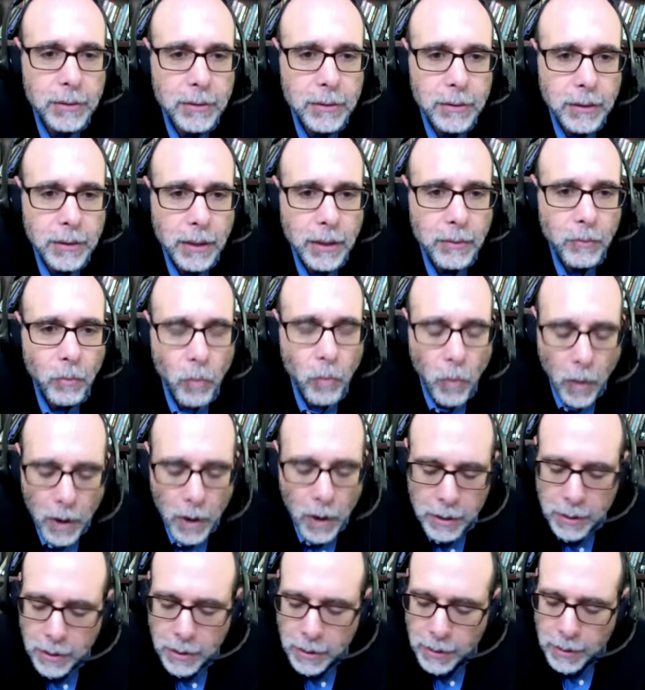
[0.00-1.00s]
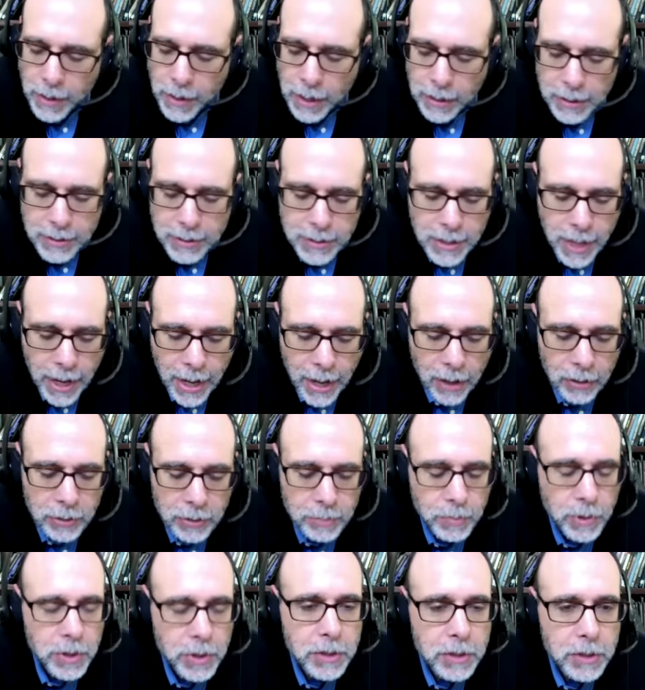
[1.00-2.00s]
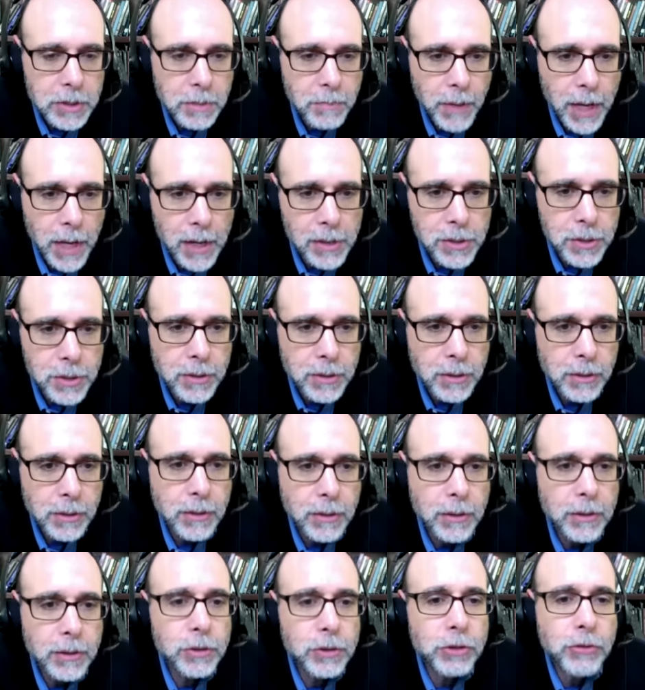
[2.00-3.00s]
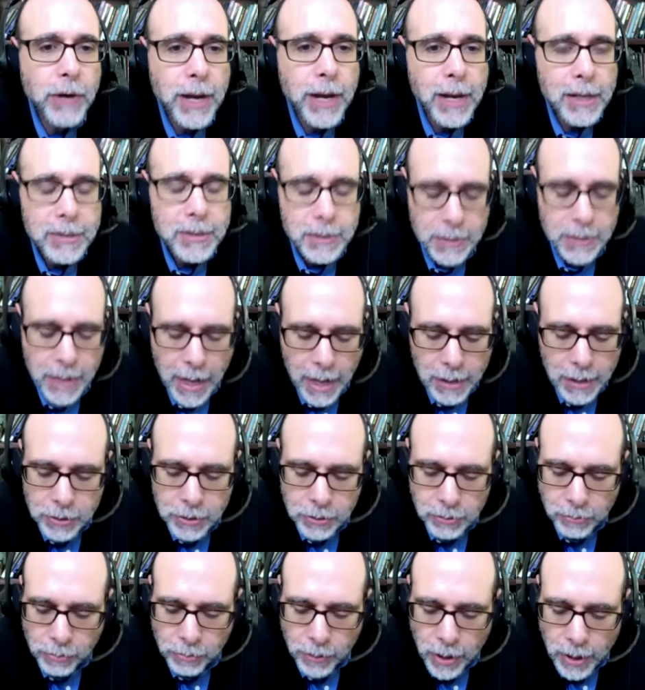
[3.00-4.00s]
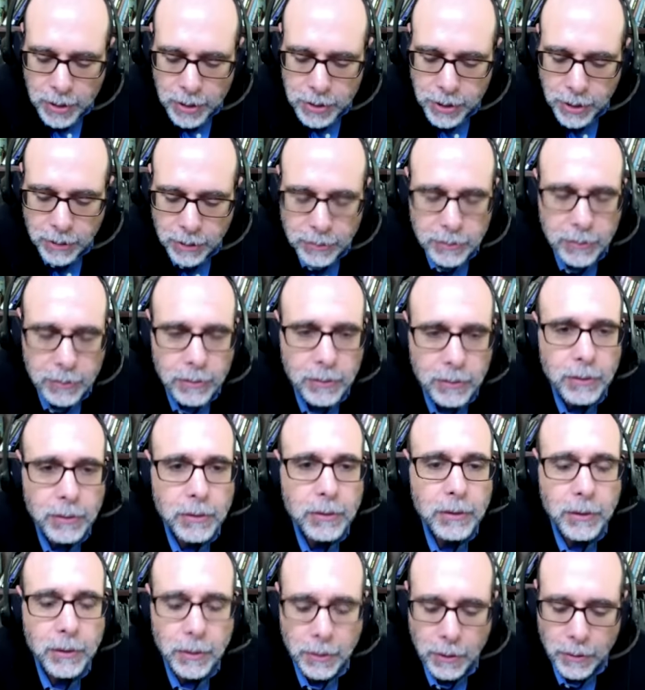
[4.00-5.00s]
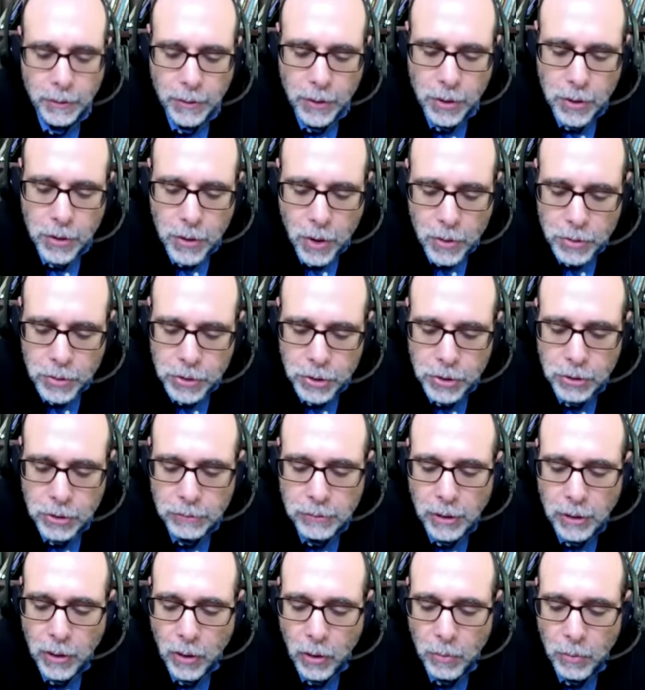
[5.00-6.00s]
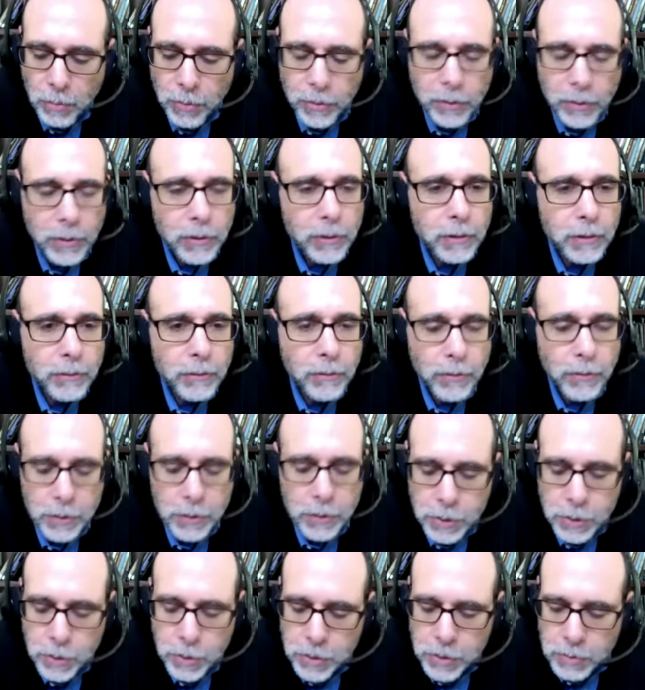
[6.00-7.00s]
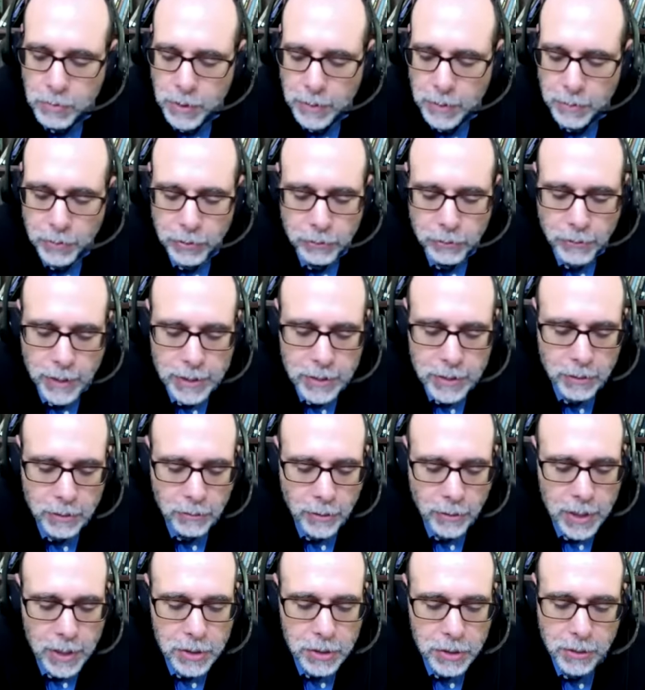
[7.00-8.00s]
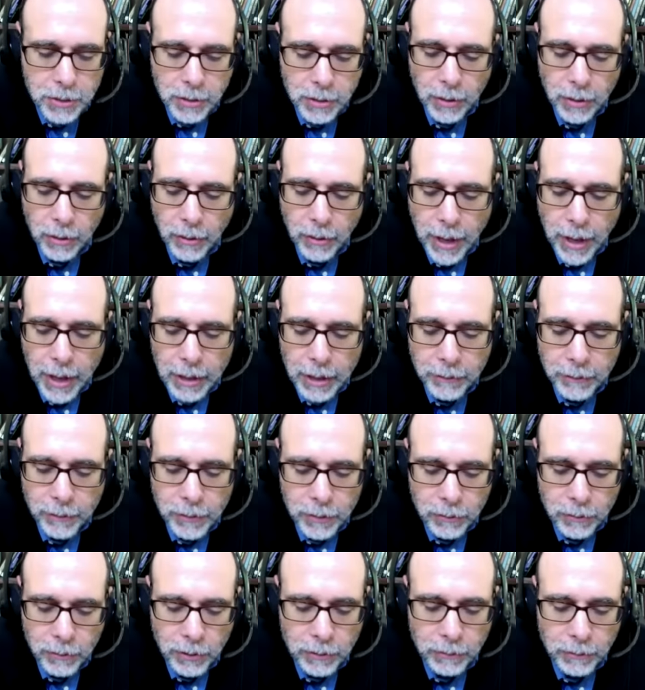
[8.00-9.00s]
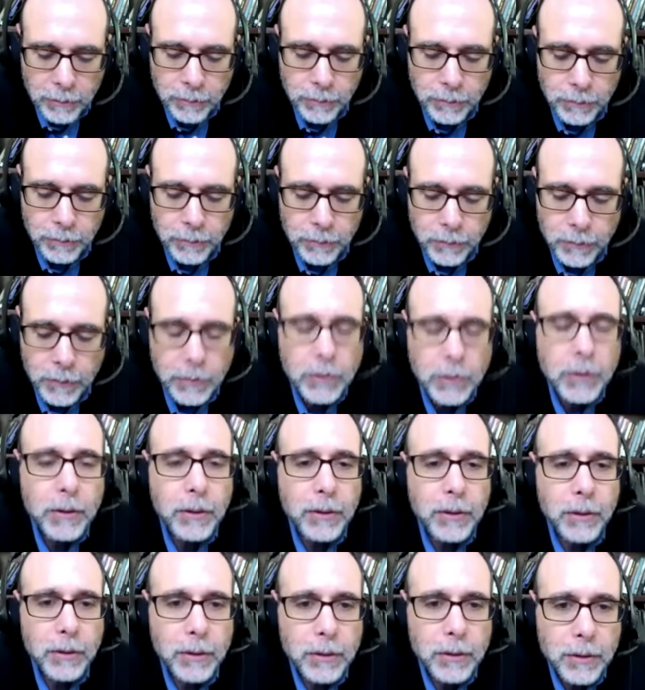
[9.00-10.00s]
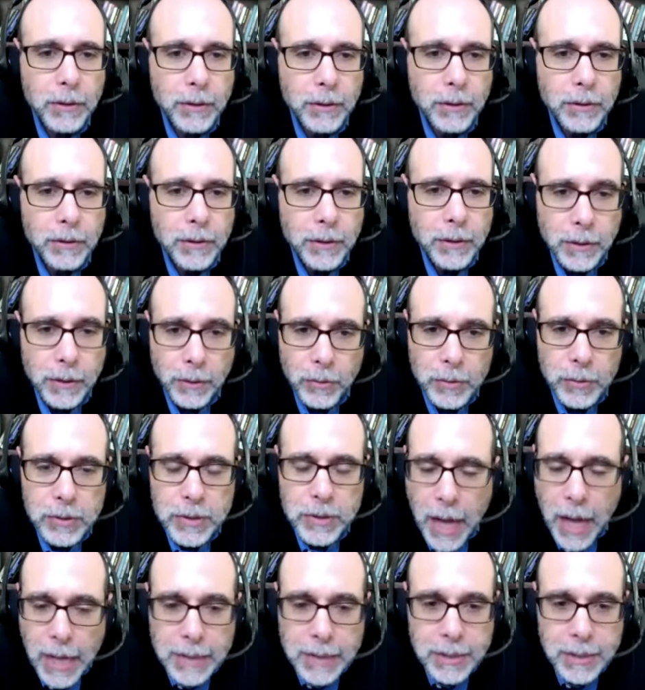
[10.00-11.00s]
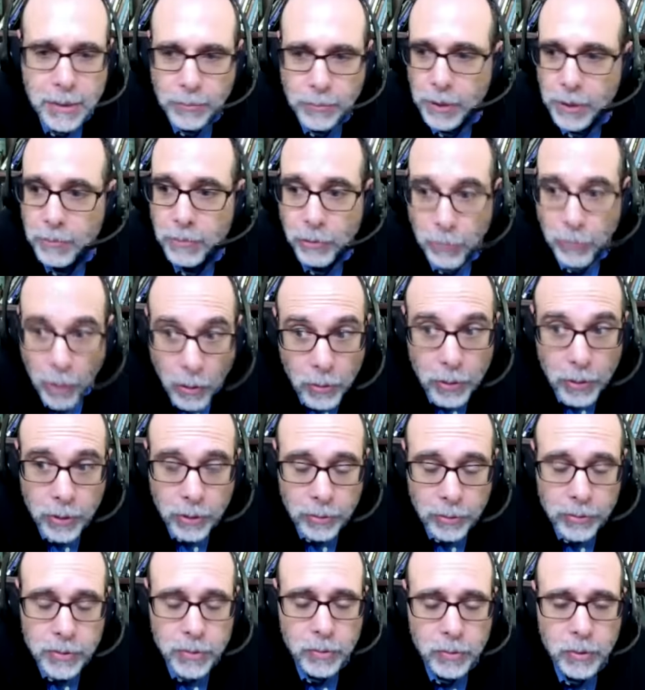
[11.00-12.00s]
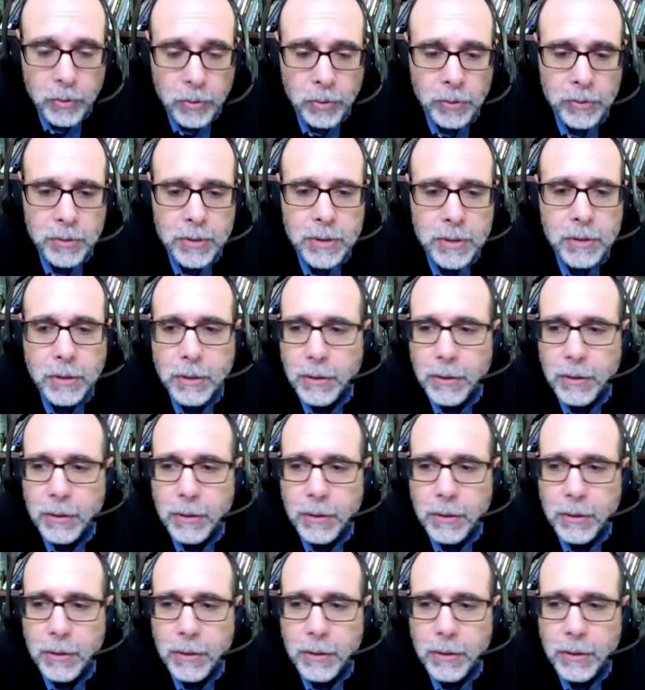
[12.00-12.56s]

and one that entails participation in a transnational project, the notional hope for the Jewish people's restoration to the land of Israel. It was not simply parochial schools